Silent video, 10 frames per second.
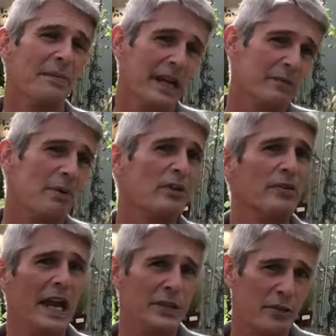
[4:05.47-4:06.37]
That's Mother
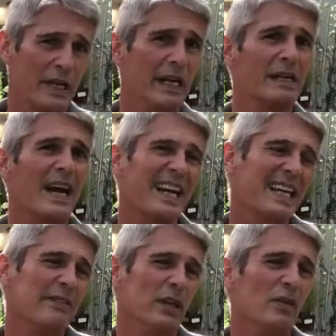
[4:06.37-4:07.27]
Nature again, kind
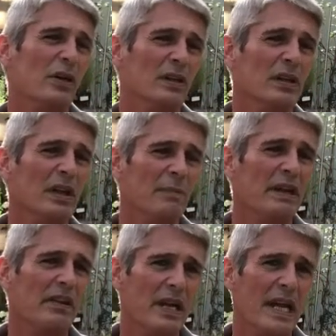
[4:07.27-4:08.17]
of giving you a little
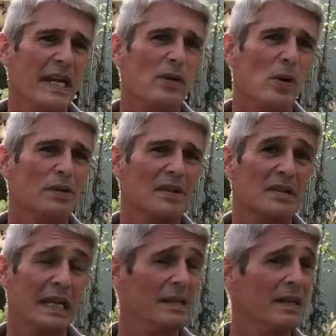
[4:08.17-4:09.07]
bit of a handhold to
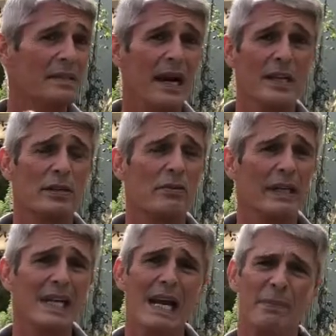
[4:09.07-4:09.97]
say these guys are
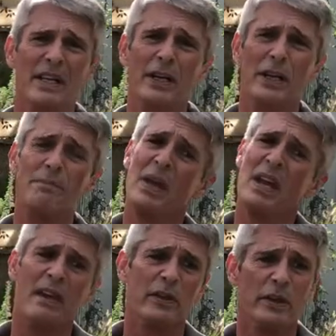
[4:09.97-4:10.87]
really happy here.
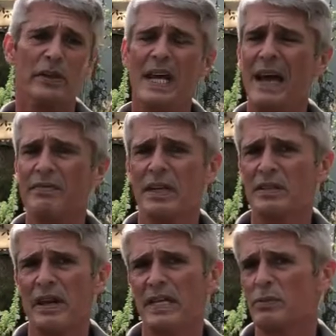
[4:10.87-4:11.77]
If you didn't have
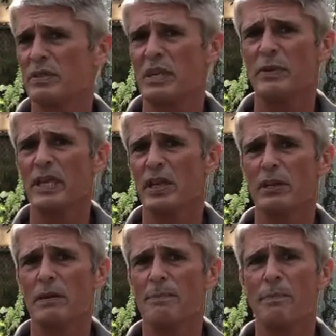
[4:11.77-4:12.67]
success with some of the
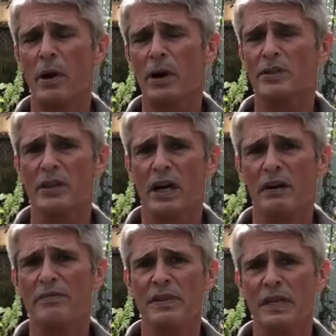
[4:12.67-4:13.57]
other parts
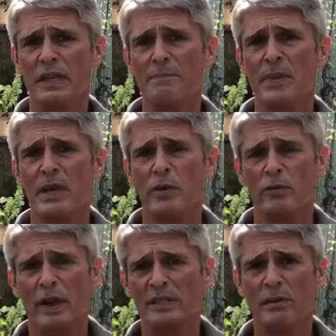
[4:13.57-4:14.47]
of the
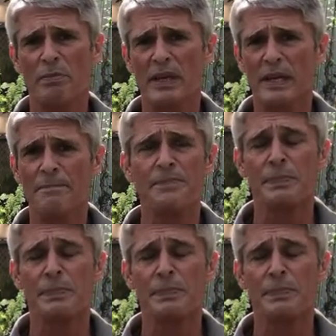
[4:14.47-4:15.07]
recipe,